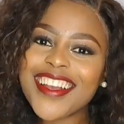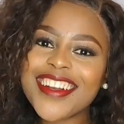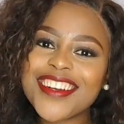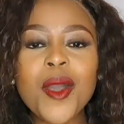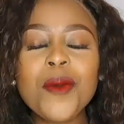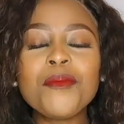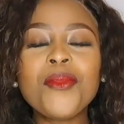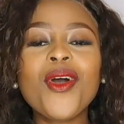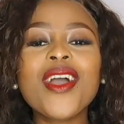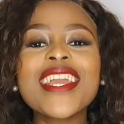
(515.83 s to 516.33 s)

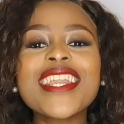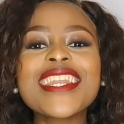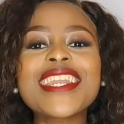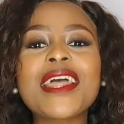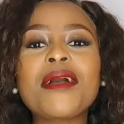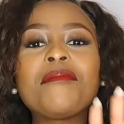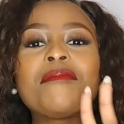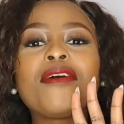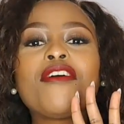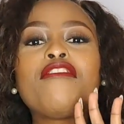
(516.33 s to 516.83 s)
Point
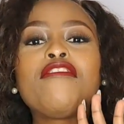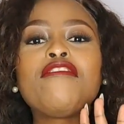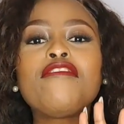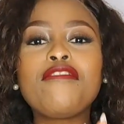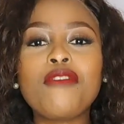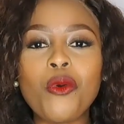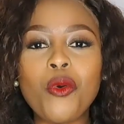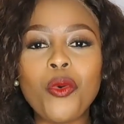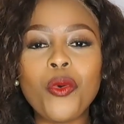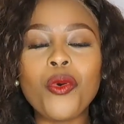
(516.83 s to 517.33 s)
number
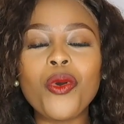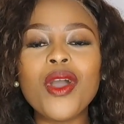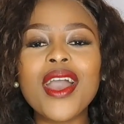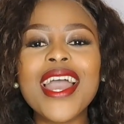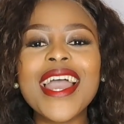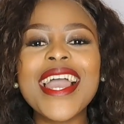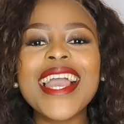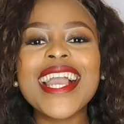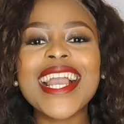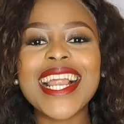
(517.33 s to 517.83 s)
4,
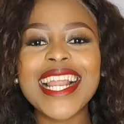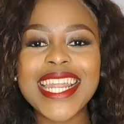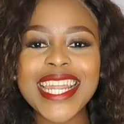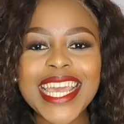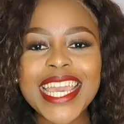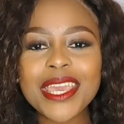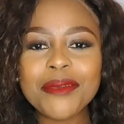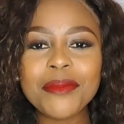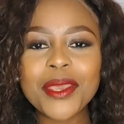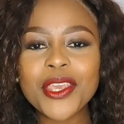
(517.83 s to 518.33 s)

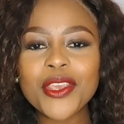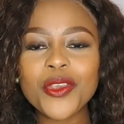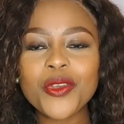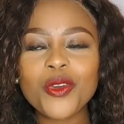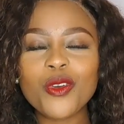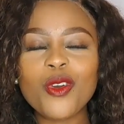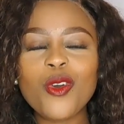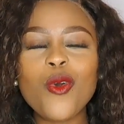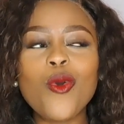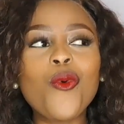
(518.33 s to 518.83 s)
claiming
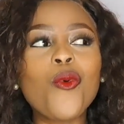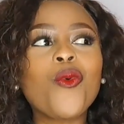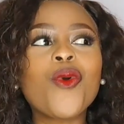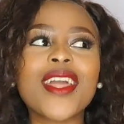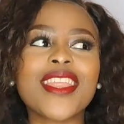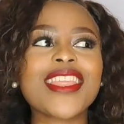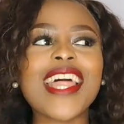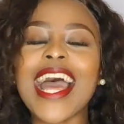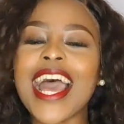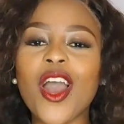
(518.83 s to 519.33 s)
you
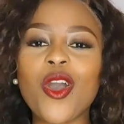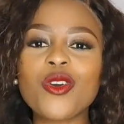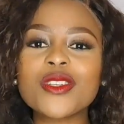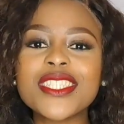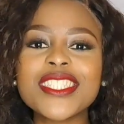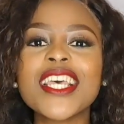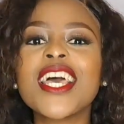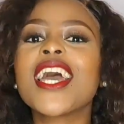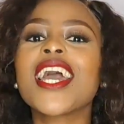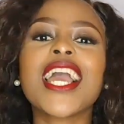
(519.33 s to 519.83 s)

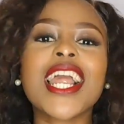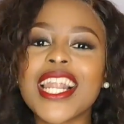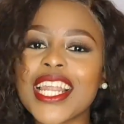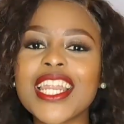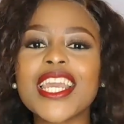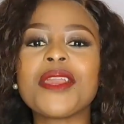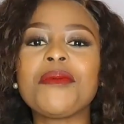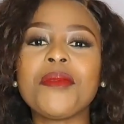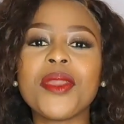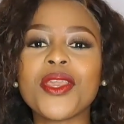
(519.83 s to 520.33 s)
without
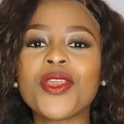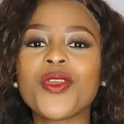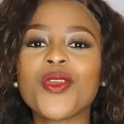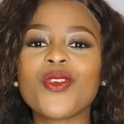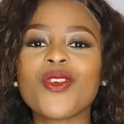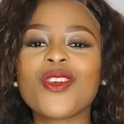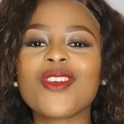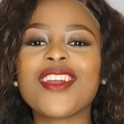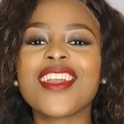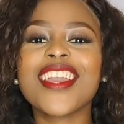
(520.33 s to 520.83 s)
claiming
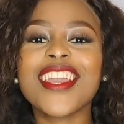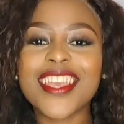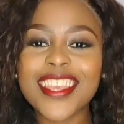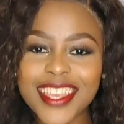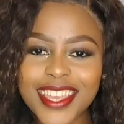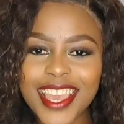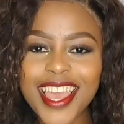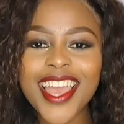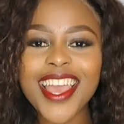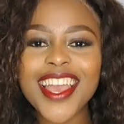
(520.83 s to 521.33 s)
you.
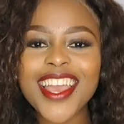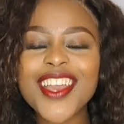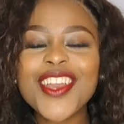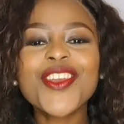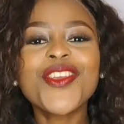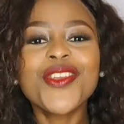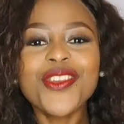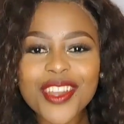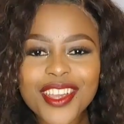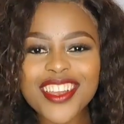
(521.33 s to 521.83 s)
Yeah,
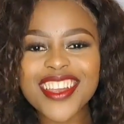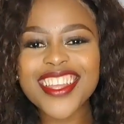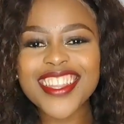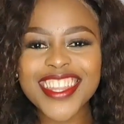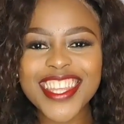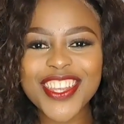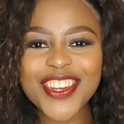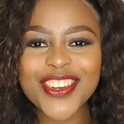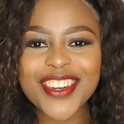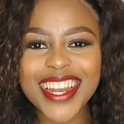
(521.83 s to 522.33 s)
you heard
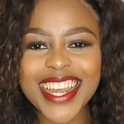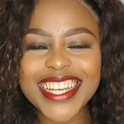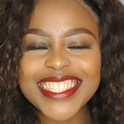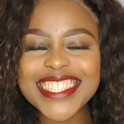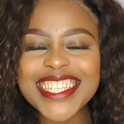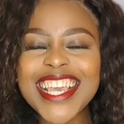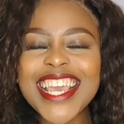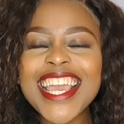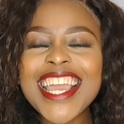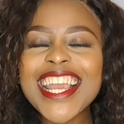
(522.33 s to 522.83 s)
that right.
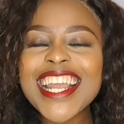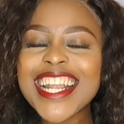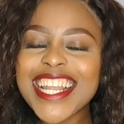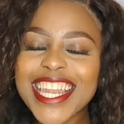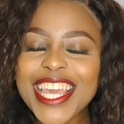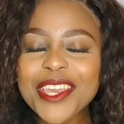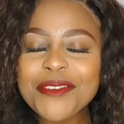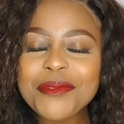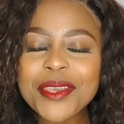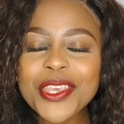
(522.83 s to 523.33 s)

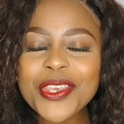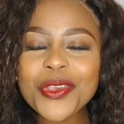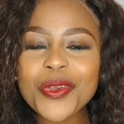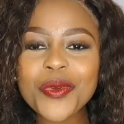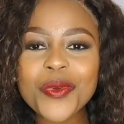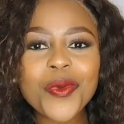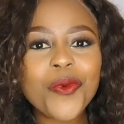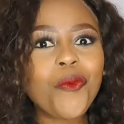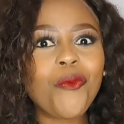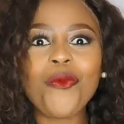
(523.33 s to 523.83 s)
Claiming
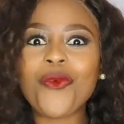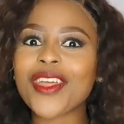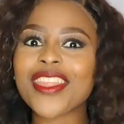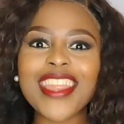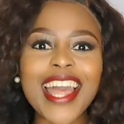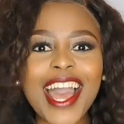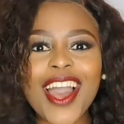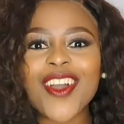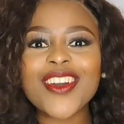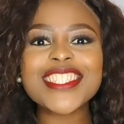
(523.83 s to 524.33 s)
you
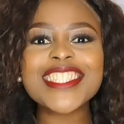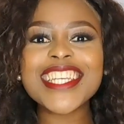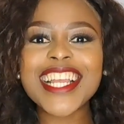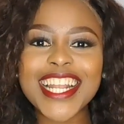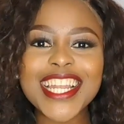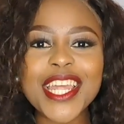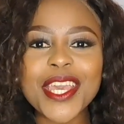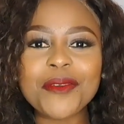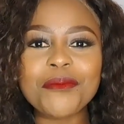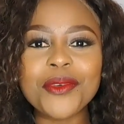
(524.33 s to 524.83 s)
without
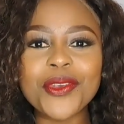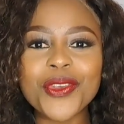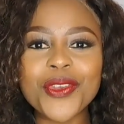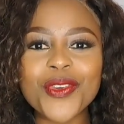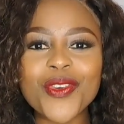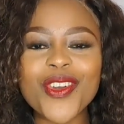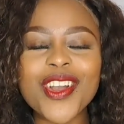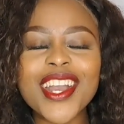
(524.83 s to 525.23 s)
claiming you.